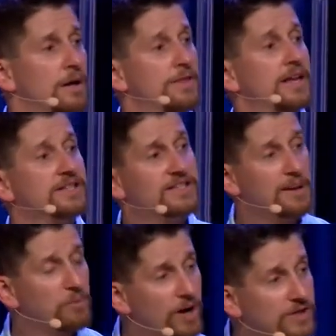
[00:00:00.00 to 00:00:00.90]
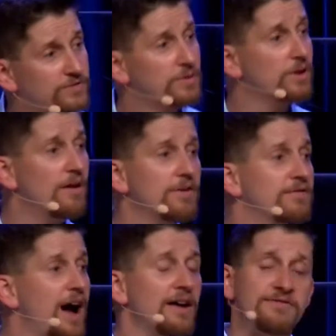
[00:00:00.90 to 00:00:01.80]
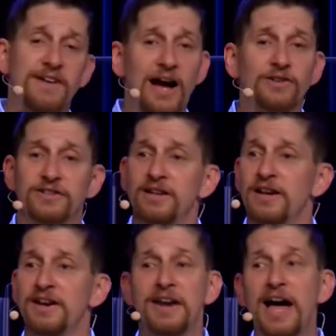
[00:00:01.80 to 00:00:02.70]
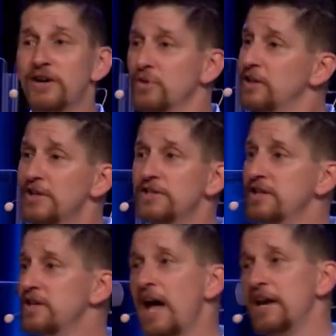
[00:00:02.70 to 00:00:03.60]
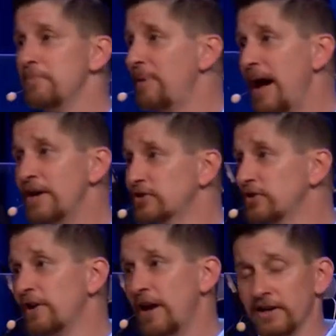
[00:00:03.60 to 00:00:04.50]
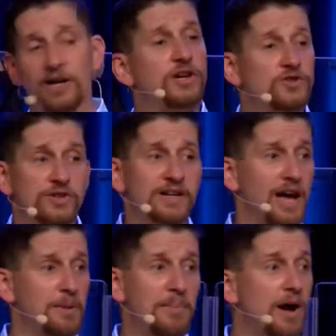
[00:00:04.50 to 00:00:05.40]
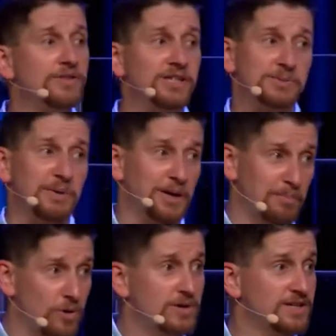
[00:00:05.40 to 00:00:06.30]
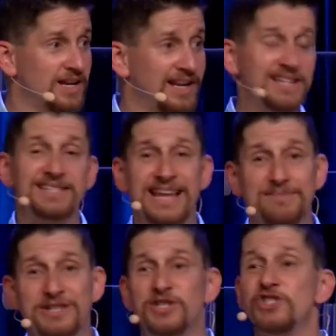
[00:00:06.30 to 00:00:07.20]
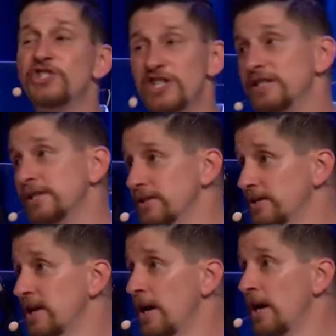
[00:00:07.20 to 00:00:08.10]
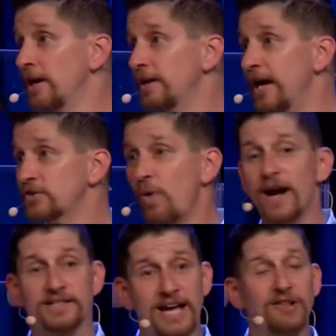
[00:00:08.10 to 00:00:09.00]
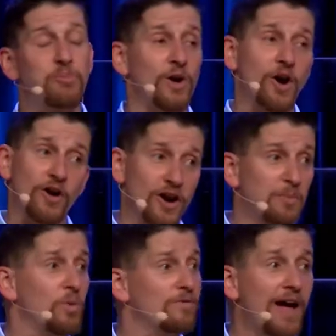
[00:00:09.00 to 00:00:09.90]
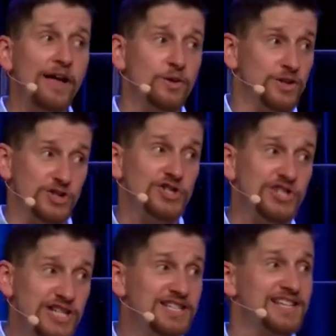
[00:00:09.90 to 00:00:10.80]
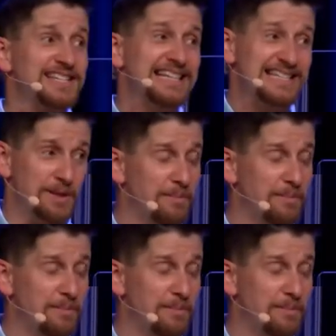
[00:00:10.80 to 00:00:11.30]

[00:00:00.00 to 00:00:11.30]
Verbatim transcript: that can separate us from the love of God found not in a religion, not in a pastor, not in a country, not in a politics, but in a person, and his name is Jesus. That's why at South Point, our number one value is Jesus is a